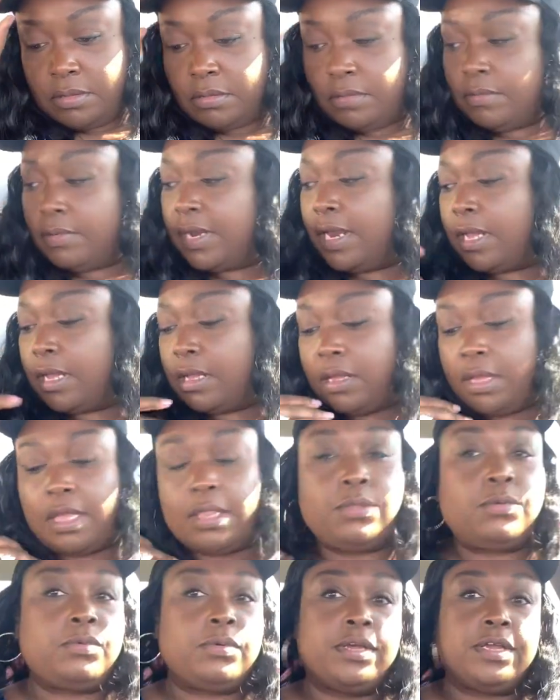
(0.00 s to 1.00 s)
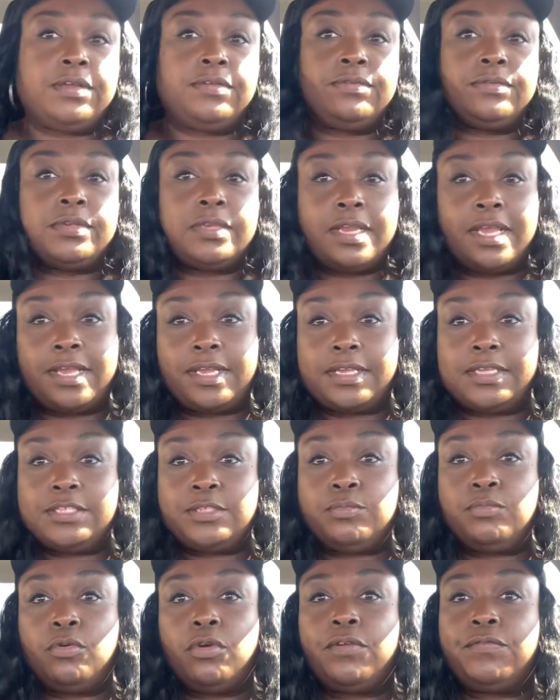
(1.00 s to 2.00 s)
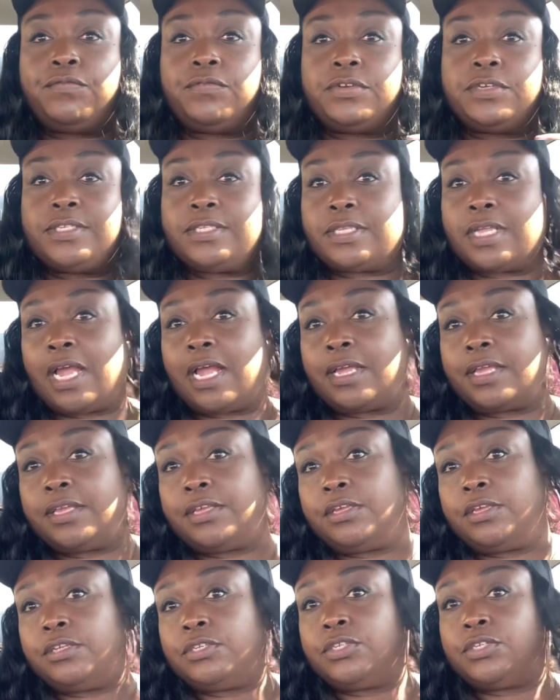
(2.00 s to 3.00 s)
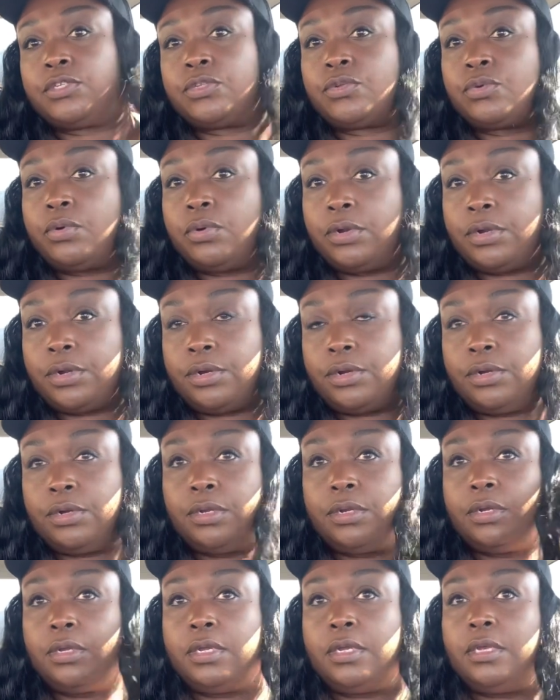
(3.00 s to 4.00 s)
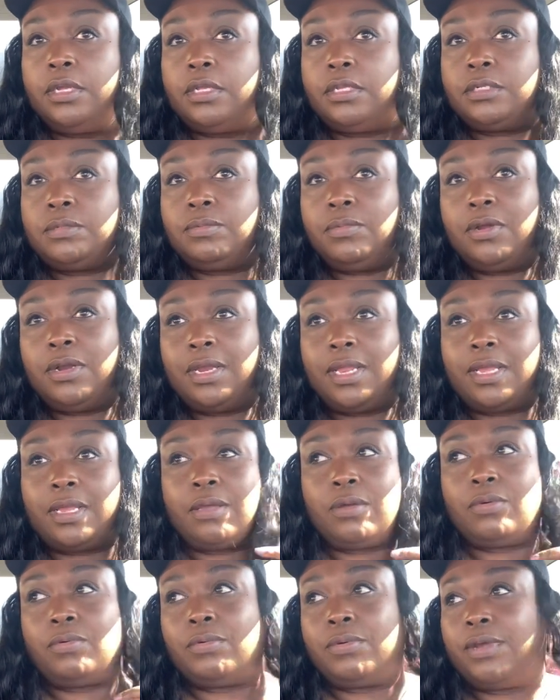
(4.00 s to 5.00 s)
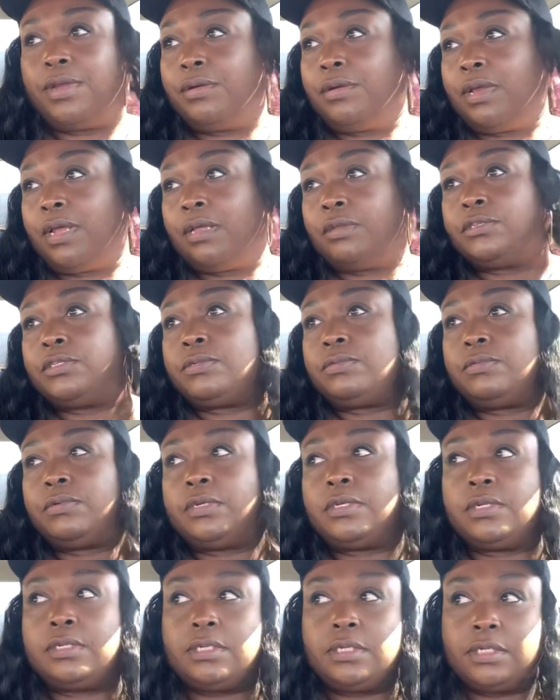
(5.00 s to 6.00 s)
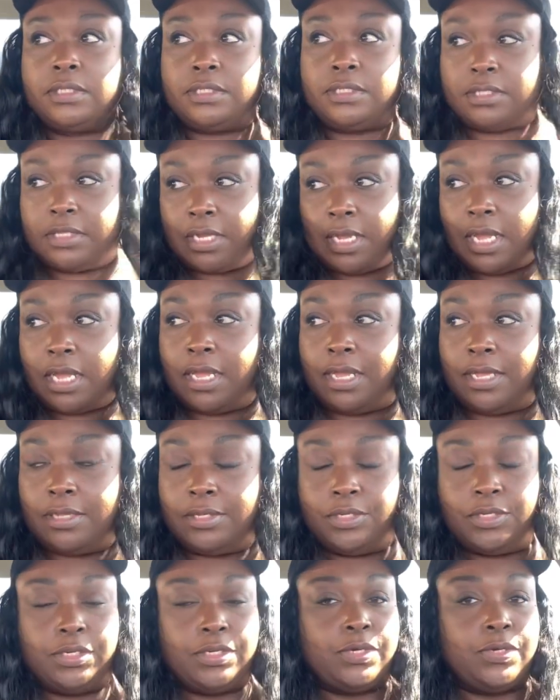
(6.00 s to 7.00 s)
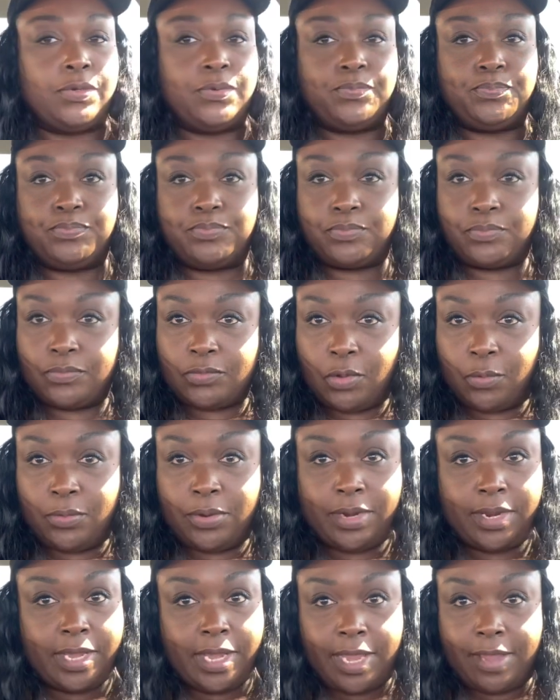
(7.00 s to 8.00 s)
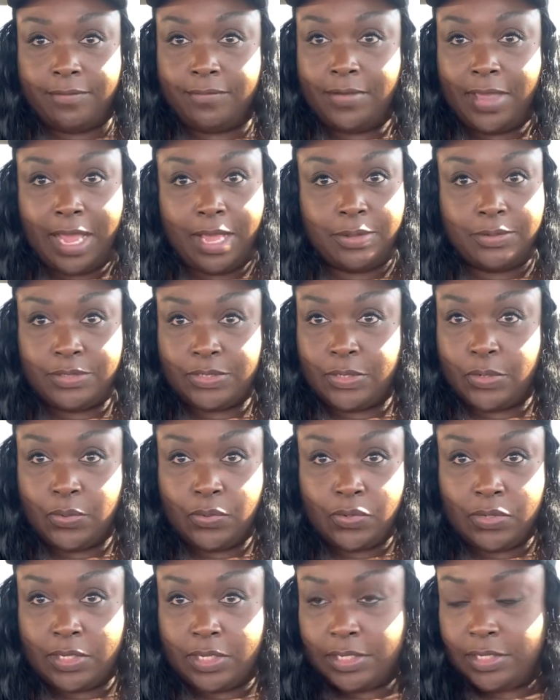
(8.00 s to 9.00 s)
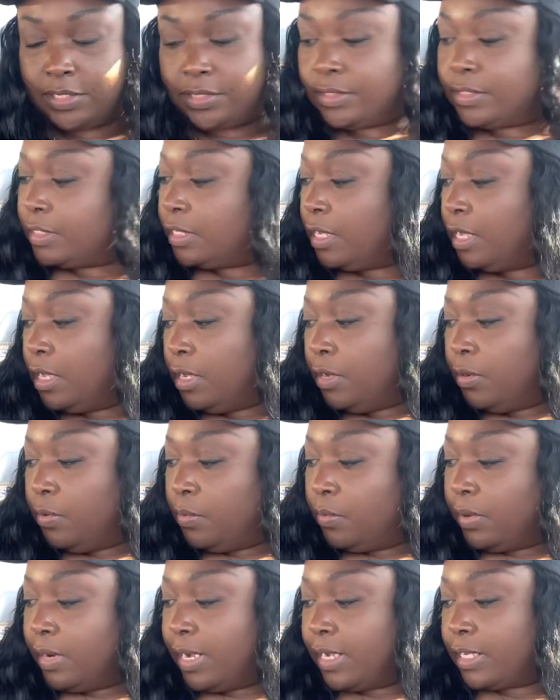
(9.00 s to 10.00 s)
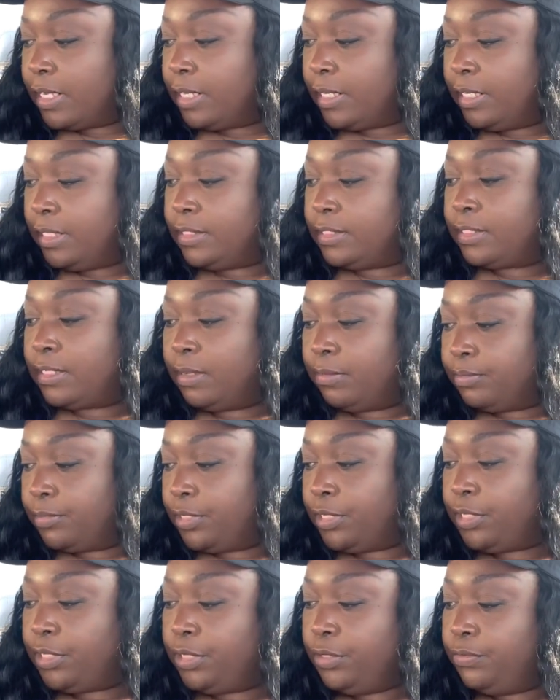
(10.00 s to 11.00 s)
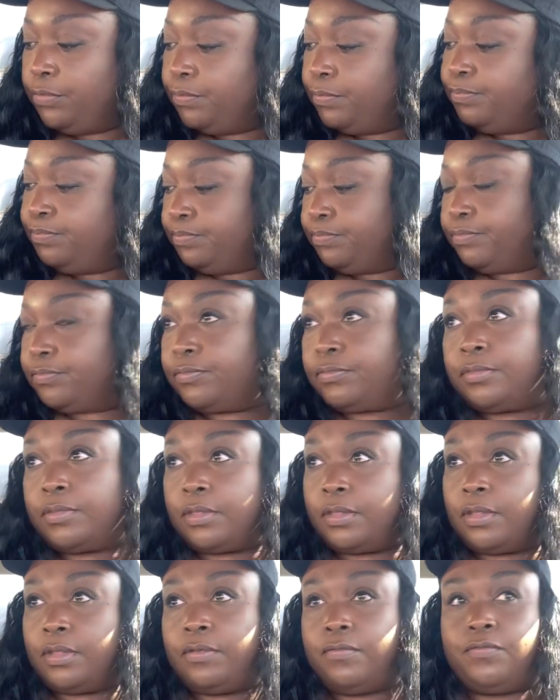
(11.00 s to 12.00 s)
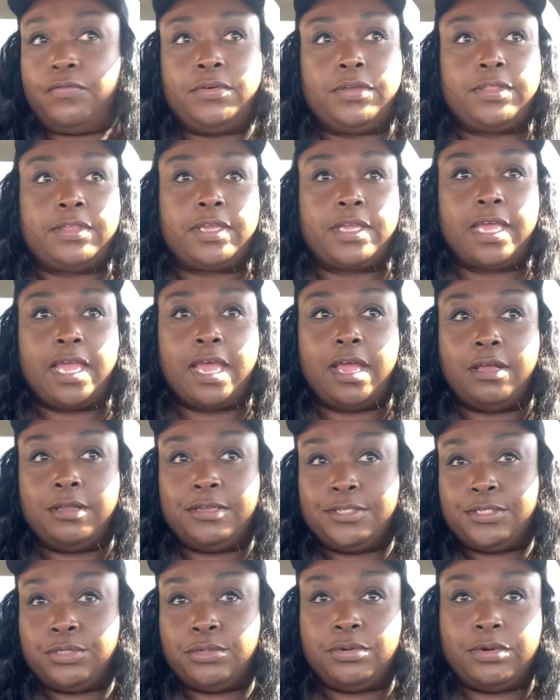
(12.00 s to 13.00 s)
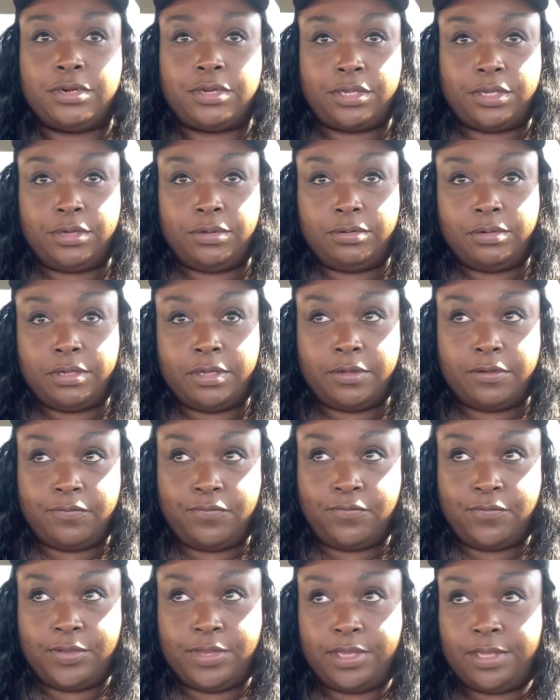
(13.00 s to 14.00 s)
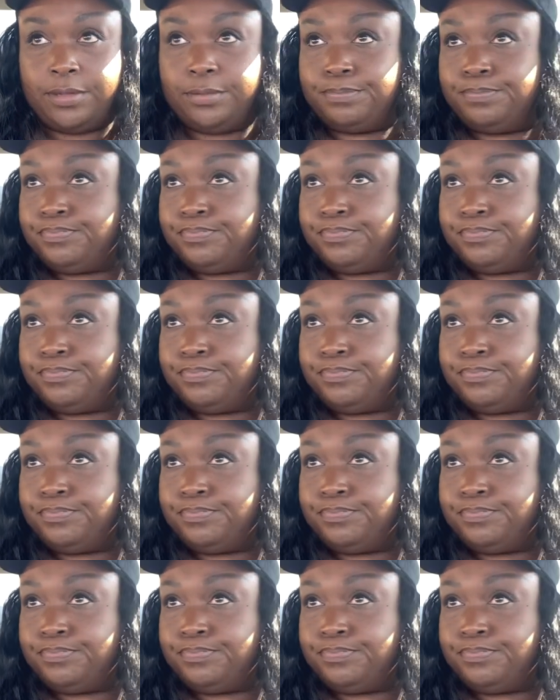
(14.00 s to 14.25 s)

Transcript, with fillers: what I call the one, like it's more for stocking your store. It's more like a warehouse one. It's not, you know, where they have household goods, where I could get something cute for the couch or a cute little fit.